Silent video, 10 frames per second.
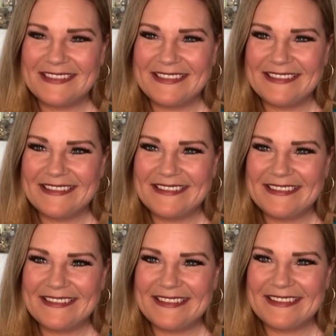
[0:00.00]

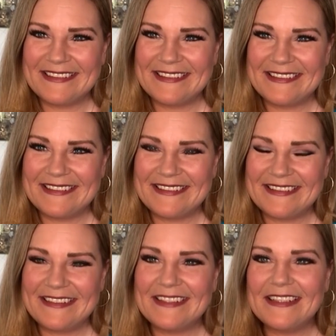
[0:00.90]

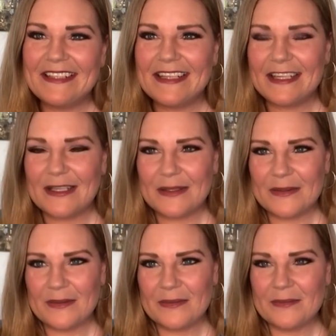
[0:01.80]

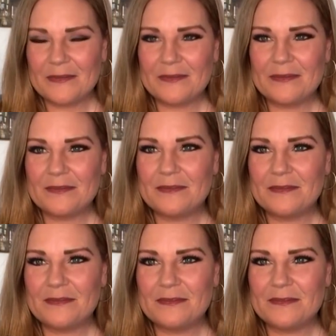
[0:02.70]

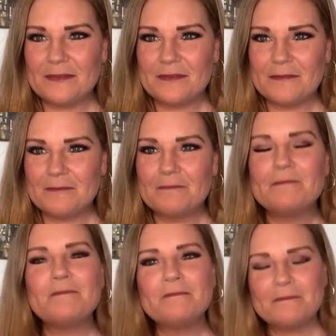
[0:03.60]

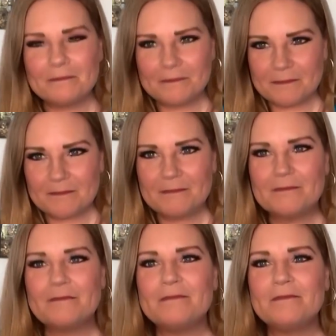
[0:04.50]

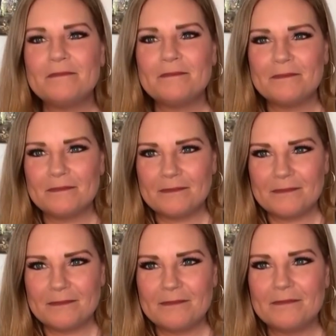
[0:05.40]

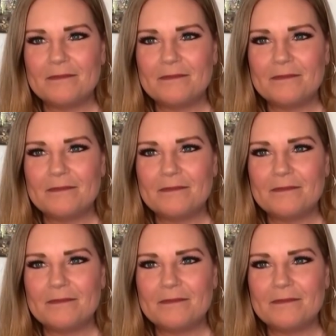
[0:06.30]
(silent)